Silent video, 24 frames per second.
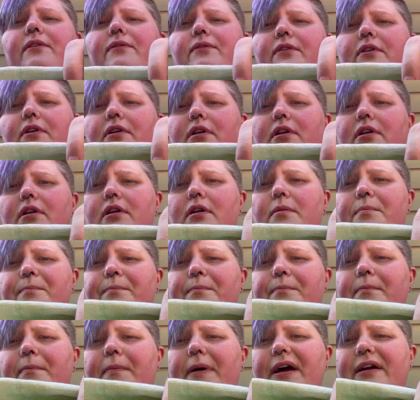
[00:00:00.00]
for her
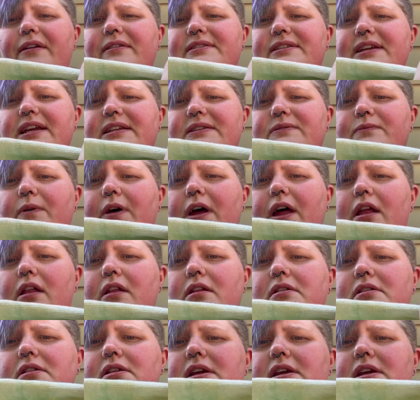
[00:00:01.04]
belt as well.